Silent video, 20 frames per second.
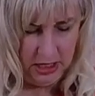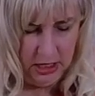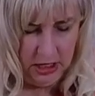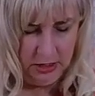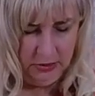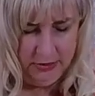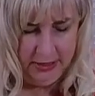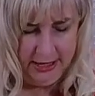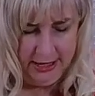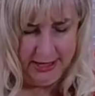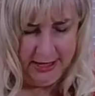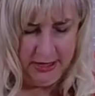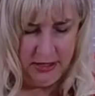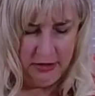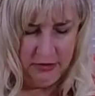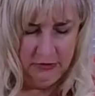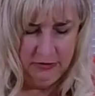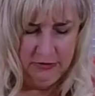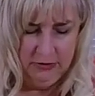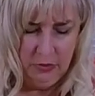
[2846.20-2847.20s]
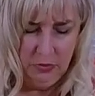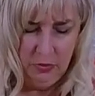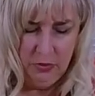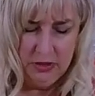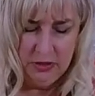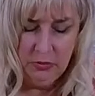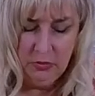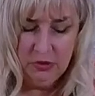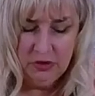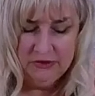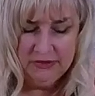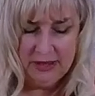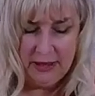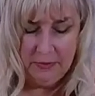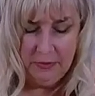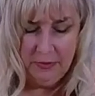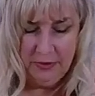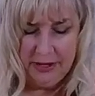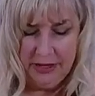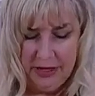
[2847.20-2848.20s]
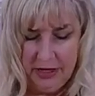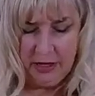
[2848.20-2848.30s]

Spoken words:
Okay, so when we're separating